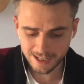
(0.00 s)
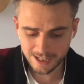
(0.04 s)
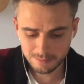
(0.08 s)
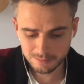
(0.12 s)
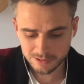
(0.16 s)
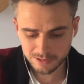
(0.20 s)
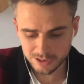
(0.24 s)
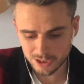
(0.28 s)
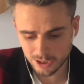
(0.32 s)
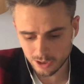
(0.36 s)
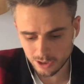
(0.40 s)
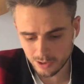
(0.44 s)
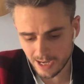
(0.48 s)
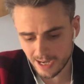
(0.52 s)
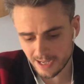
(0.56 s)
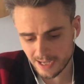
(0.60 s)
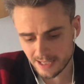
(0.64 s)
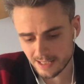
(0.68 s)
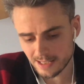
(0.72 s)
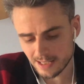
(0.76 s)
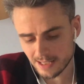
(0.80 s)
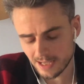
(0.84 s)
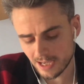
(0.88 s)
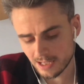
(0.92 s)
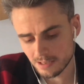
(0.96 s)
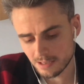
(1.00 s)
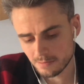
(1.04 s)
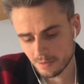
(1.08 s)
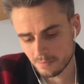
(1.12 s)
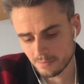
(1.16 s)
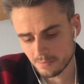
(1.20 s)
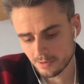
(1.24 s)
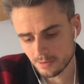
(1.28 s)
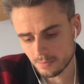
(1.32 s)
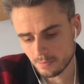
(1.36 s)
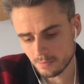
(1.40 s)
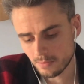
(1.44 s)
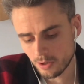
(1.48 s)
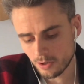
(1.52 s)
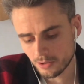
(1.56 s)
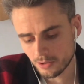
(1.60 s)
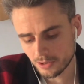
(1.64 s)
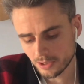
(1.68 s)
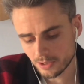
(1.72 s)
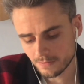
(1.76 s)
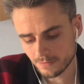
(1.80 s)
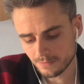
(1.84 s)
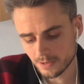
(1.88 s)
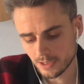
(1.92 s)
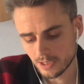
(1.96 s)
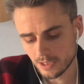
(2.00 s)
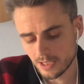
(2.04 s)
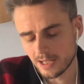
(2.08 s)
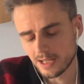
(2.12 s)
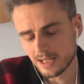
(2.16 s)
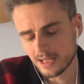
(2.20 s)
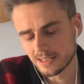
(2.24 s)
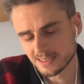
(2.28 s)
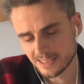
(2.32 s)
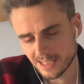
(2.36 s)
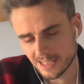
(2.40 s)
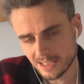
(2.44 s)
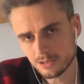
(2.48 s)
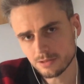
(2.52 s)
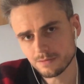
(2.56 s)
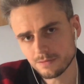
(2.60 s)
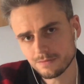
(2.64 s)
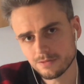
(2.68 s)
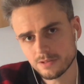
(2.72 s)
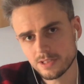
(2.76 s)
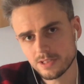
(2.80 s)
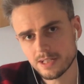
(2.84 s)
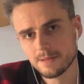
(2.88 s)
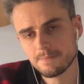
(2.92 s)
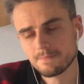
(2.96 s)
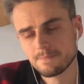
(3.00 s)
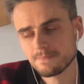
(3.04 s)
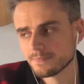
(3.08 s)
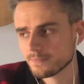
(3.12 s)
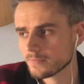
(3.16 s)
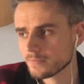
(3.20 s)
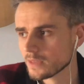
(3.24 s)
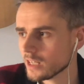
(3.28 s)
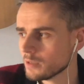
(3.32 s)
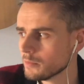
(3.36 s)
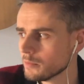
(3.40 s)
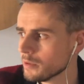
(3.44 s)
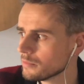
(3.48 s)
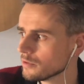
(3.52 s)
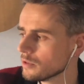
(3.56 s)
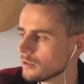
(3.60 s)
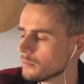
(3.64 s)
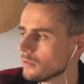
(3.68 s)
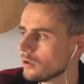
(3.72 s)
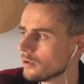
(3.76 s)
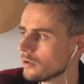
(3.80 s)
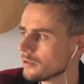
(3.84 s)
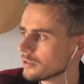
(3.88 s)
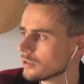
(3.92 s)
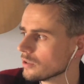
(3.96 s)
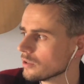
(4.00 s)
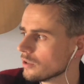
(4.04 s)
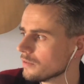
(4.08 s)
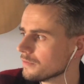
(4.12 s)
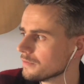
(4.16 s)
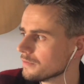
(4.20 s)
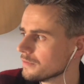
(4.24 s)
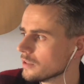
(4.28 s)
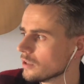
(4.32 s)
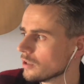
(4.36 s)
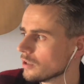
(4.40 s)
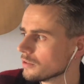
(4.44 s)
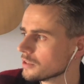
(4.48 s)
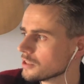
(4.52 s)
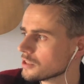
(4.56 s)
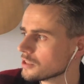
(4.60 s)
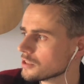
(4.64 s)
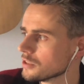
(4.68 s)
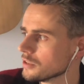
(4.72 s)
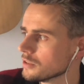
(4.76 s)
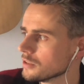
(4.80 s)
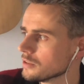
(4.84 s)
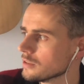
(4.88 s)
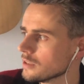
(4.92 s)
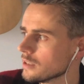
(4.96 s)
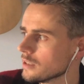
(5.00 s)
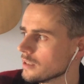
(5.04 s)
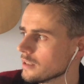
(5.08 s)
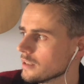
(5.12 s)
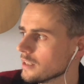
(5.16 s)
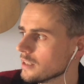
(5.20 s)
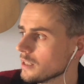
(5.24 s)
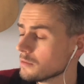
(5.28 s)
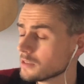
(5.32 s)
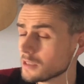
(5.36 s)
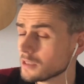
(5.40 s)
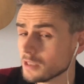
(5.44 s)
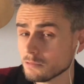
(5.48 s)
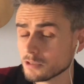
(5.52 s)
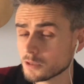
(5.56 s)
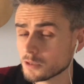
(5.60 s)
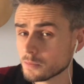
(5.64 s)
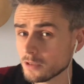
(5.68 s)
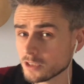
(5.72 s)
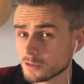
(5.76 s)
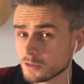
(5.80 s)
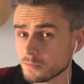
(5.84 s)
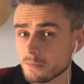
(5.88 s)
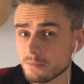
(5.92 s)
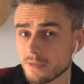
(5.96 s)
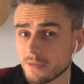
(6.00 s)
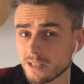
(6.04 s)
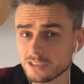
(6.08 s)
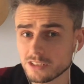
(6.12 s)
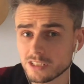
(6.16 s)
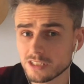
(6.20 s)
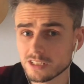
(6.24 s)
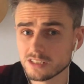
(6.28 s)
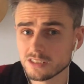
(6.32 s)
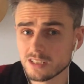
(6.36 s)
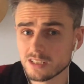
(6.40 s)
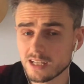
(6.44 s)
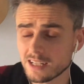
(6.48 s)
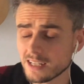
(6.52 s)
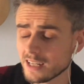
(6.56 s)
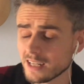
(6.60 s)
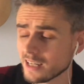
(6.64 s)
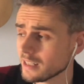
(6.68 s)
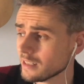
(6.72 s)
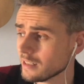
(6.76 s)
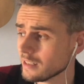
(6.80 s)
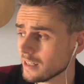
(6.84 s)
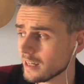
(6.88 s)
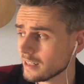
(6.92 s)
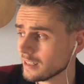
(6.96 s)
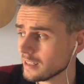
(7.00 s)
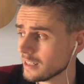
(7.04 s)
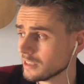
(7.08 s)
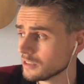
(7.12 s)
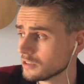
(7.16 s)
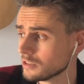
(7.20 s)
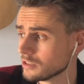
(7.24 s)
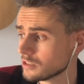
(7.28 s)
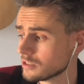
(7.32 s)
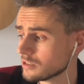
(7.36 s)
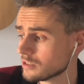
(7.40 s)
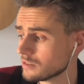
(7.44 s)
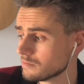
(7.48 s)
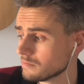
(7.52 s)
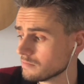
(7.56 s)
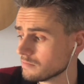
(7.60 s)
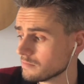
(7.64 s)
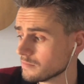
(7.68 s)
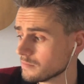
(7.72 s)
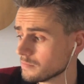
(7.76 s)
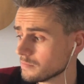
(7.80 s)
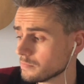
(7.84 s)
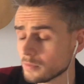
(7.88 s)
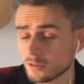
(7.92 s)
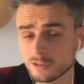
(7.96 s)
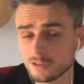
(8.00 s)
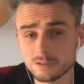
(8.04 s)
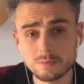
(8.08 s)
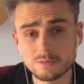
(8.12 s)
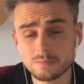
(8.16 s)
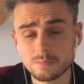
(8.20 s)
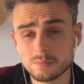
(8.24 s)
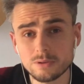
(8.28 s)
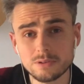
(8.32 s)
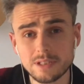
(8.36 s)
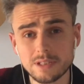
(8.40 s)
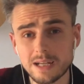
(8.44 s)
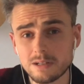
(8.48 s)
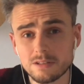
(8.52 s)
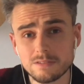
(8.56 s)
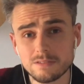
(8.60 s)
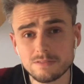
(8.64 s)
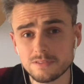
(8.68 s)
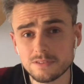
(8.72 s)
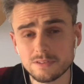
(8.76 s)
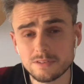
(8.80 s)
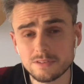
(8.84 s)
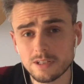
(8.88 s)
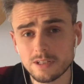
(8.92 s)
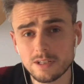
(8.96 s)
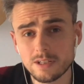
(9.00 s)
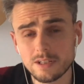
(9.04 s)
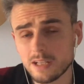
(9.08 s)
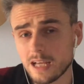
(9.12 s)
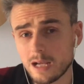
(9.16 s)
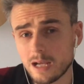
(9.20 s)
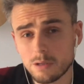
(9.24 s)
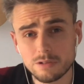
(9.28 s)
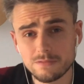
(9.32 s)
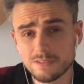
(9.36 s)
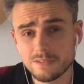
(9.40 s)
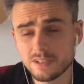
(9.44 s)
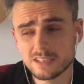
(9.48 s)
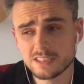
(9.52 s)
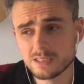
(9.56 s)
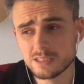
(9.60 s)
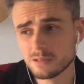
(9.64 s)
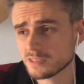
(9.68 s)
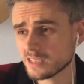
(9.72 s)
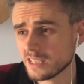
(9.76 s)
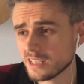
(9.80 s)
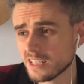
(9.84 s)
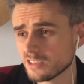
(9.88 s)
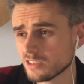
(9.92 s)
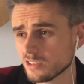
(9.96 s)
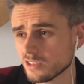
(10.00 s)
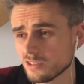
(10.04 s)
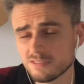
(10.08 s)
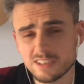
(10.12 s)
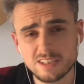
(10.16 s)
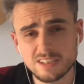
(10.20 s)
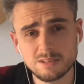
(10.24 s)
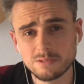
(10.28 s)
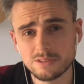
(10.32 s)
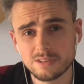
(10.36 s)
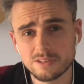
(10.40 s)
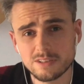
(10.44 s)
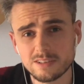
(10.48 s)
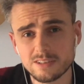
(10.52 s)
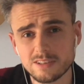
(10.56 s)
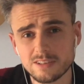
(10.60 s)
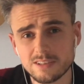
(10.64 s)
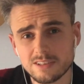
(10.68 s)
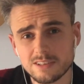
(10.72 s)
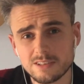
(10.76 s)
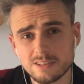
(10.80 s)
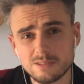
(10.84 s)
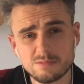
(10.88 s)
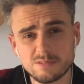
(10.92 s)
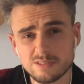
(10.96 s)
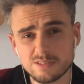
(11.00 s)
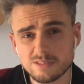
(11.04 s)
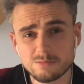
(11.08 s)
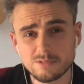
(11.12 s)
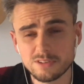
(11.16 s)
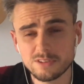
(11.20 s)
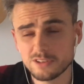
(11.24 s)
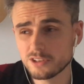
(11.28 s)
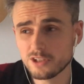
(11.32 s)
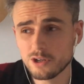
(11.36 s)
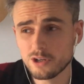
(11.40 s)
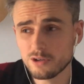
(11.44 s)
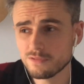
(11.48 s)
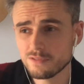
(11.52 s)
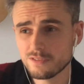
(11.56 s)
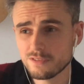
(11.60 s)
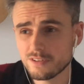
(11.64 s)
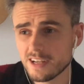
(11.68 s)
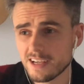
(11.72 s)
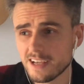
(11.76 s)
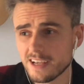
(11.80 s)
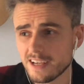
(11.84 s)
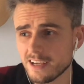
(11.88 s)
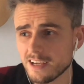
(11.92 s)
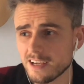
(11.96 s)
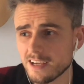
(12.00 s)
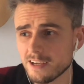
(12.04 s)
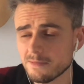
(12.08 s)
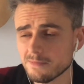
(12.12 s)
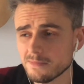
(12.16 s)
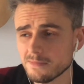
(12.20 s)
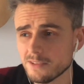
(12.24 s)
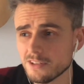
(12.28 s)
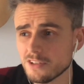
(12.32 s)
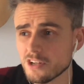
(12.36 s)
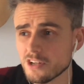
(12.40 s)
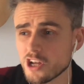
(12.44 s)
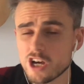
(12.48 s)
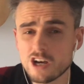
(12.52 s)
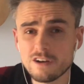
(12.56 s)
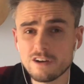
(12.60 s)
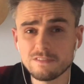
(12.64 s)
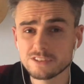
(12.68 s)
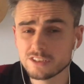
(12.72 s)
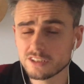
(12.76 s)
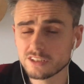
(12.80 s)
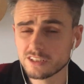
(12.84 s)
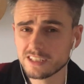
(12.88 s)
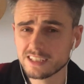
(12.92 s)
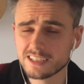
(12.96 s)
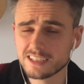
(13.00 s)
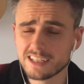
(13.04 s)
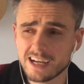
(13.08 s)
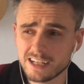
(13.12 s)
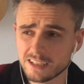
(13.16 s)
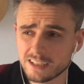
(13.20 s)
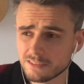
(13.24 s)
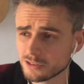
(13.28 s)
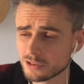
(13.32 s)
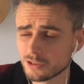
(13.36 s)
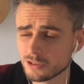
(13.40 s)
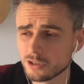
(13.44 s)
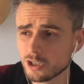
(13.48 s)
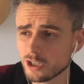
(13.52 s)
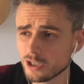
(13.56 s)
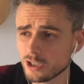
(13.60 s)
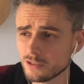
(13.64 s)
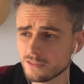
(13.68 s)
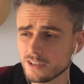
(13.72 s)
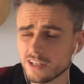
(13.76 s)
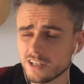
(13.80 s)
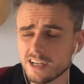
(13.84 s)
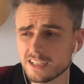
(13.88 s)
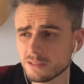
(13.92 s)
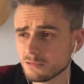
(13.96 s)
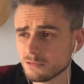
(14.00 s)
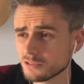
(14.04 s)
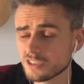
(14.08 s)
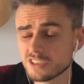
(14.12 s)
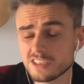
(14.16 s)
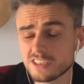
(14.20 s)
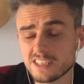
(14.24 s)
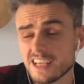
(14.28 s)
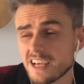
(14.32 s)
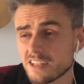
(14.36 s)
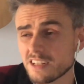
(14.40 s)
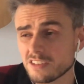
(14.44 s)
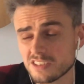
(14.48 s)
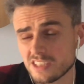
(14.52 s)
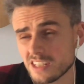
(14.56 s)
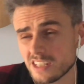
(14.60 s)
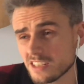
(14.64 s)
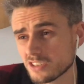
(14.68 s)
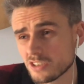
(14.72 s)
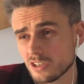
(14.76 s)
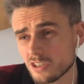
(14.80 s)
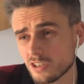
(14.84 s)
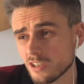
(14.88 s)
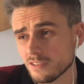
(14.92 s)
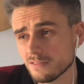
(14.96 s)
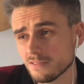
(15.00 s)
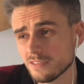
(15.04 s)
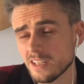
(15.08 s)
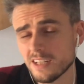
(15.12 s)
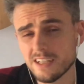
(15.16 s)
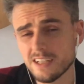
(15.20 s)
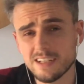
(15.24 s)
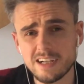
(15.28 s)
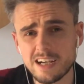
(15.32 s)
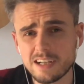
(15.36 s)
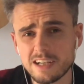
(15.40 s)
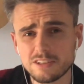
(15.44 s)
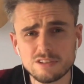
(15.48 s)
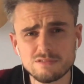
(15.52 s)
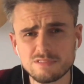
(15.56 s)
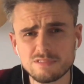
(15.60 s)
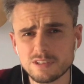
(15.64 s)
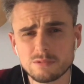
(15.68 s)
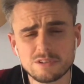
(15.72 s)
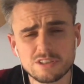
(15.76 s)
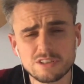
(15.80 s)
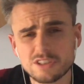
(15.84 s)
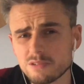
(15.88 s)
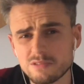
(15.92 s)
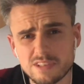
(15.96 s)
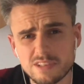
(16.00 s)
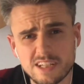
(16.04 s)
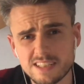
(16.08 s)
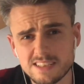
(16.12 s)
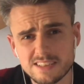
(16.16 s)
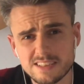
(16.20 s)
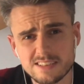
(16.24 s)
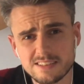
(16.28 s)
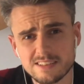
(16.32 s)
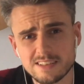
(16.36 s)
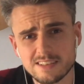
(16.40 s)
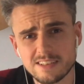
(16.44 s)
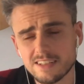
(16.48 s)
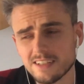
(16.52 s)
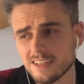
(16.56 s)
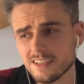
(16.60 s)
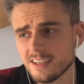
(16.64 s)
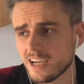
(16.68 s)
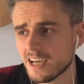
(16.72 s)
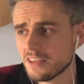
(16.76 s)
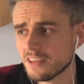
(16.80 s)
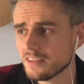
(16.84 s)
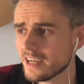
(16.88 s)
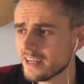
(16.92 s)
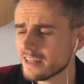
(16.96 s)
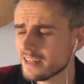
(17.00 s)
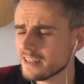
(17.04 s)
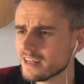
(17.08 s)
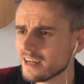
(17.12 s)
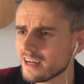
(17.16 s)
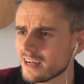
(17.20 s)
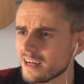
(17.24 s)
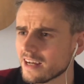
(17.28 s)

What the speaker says: So I remember the morning of I signed up for it. I remember the morning of the audition. It was supposed to be in Manchester, and I just pulled out of it because I was like, I don't really want to go for it. Nerves kind of took over, and it was just that sort of, I don't really want to do this. And then